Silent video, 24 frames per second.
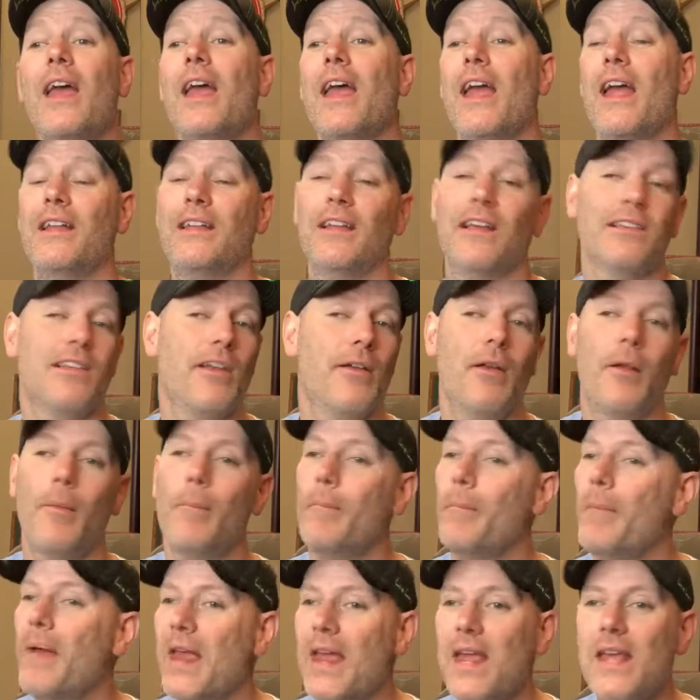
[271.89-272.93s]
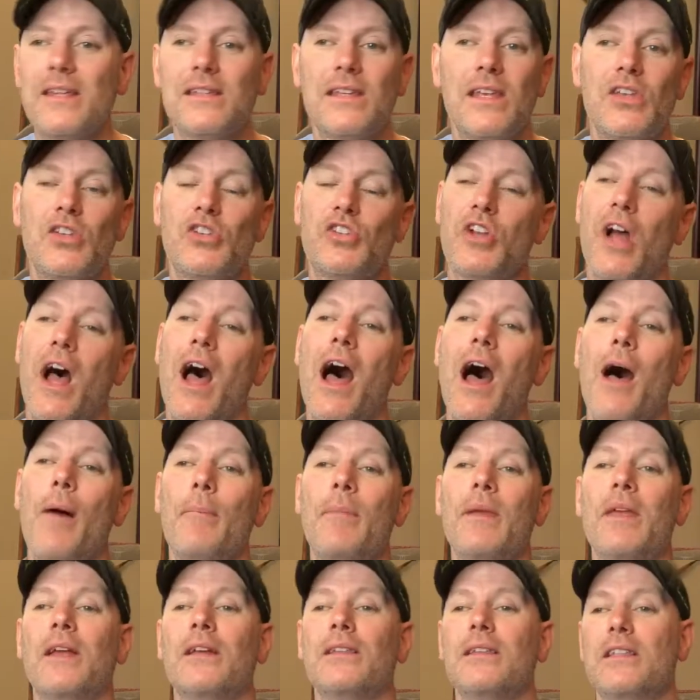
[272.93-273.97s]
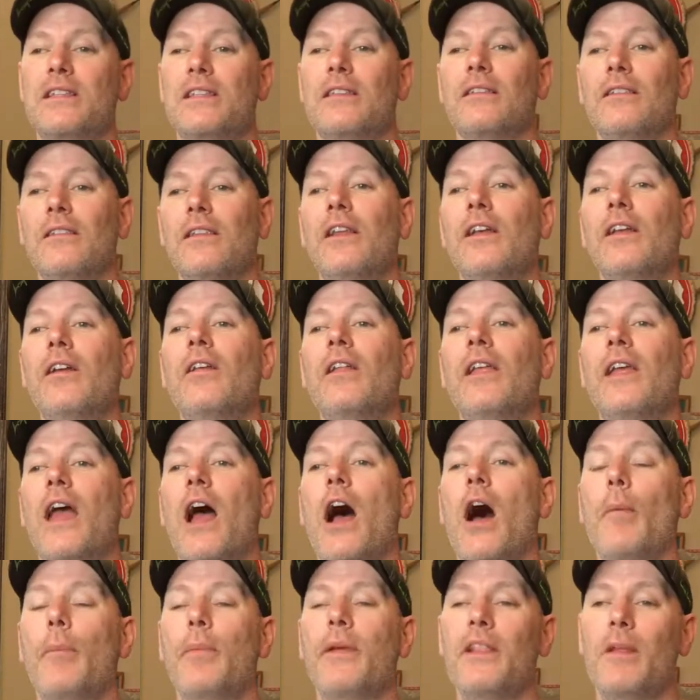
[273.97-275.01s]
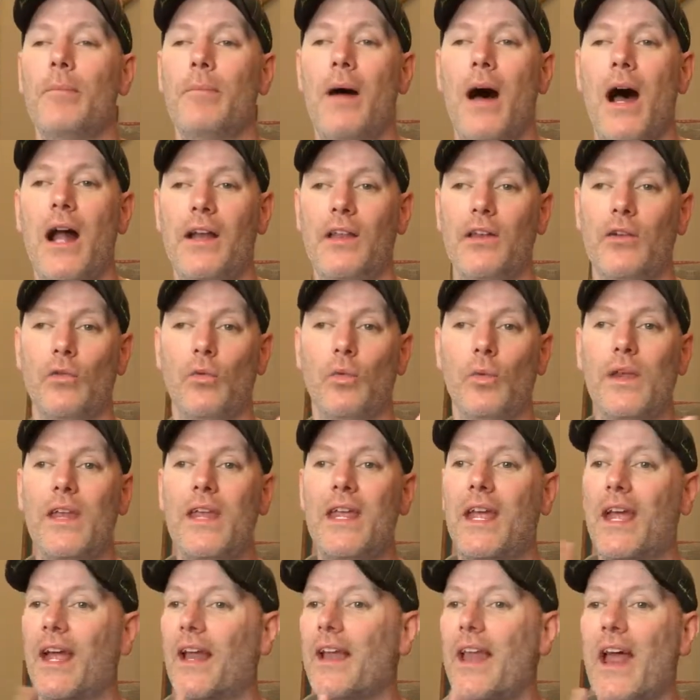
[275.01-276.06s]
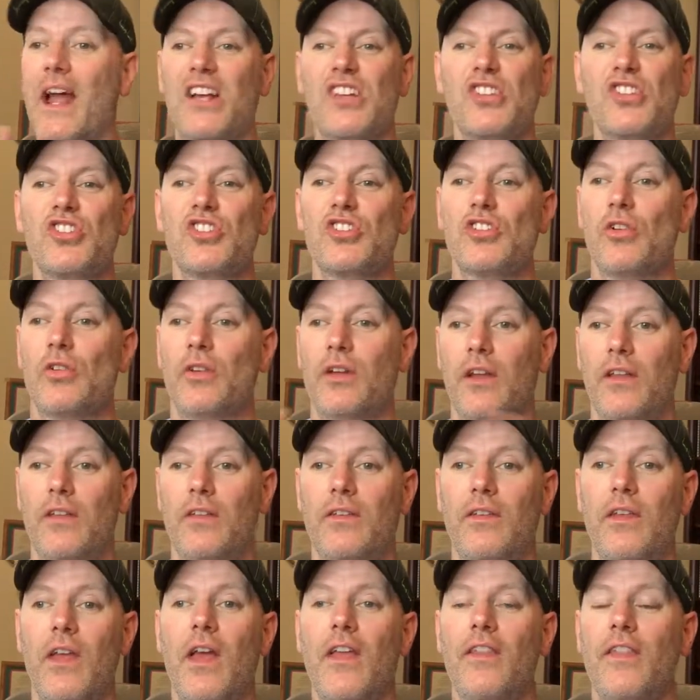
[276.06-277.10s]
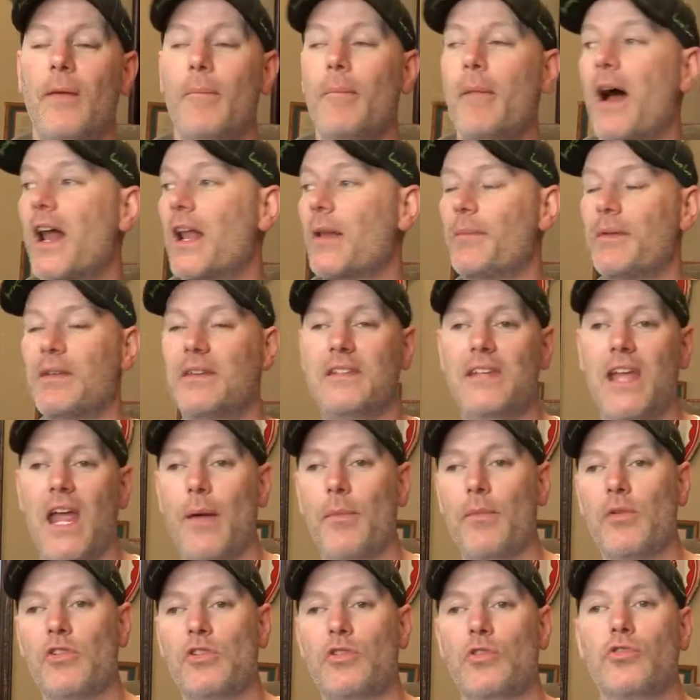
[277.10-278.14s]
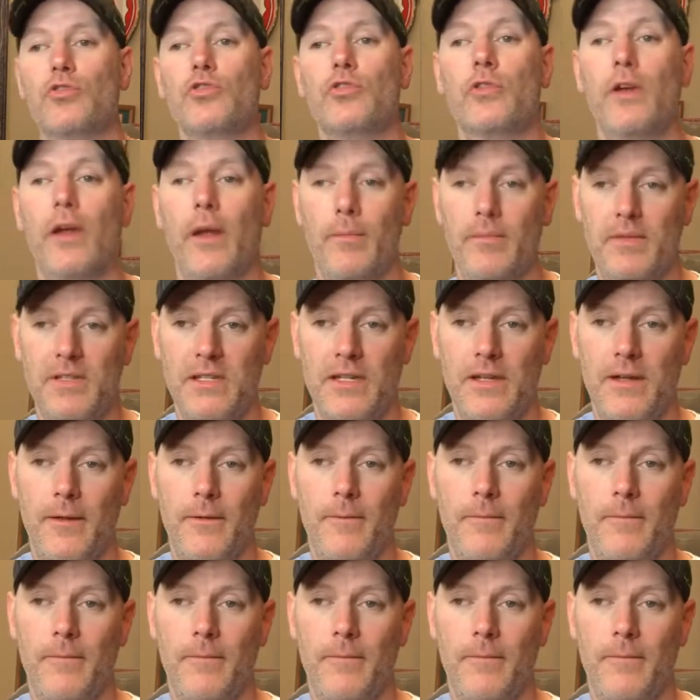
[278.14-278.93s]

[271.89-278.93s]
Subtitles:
It does an amazing job because it's literally helping the body to reconnect circuits that might have been damaged or tripped,